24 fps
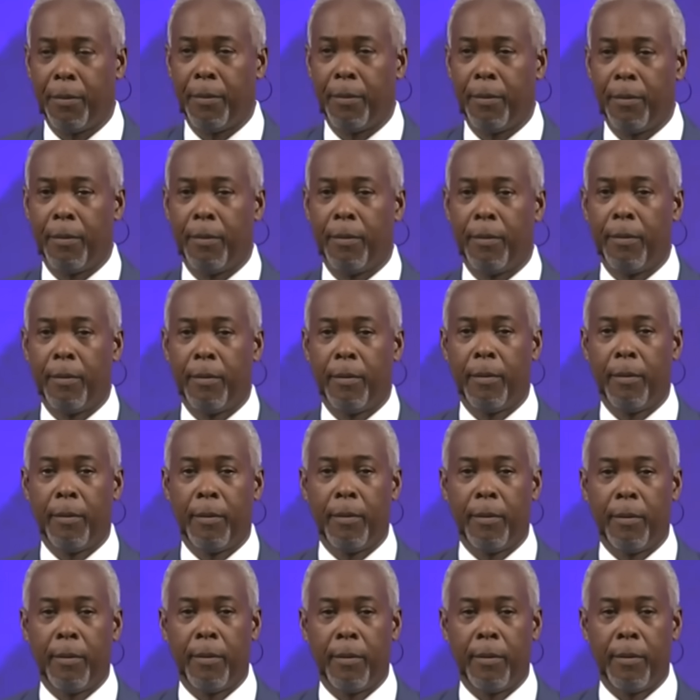
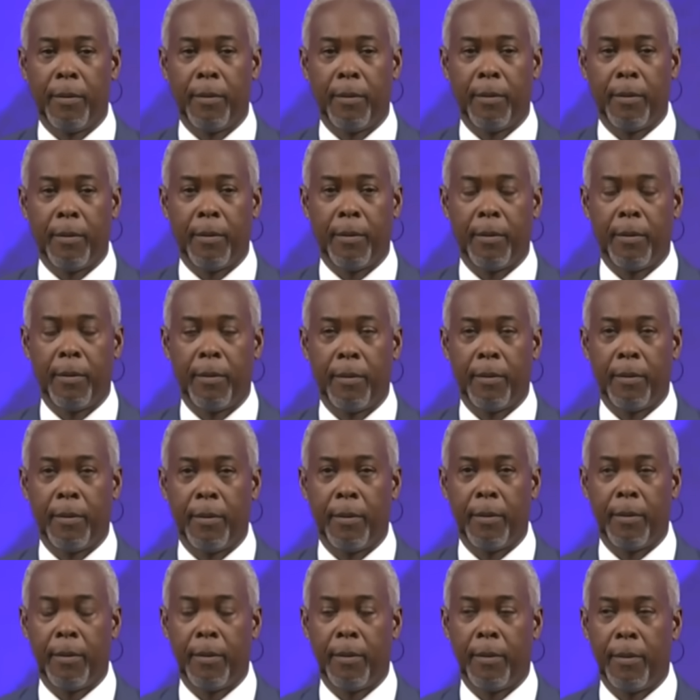
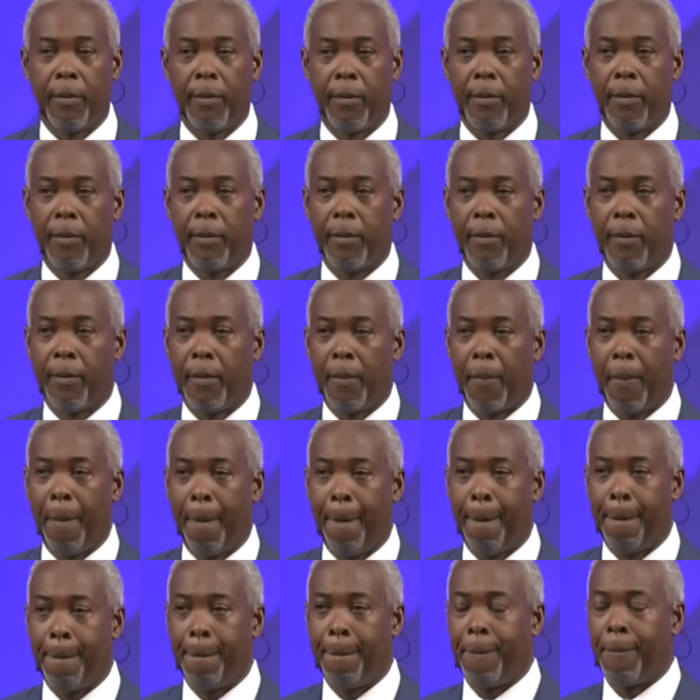
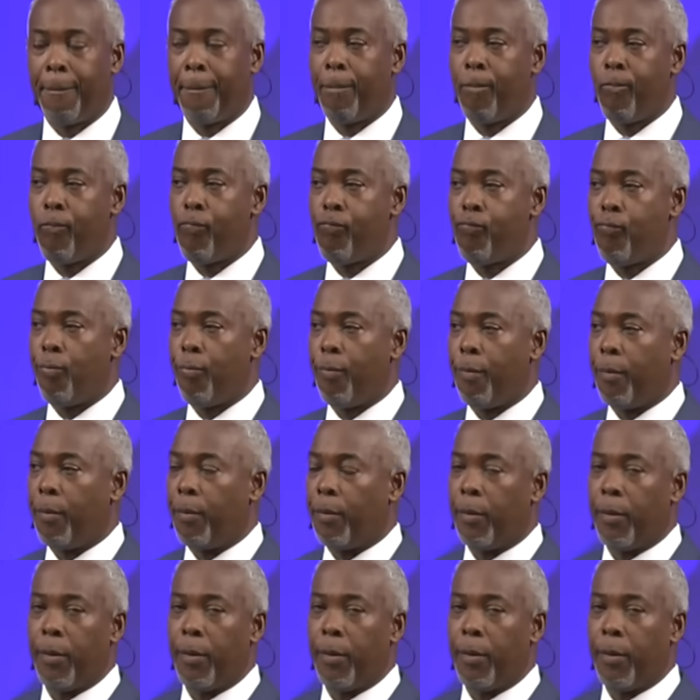(silence)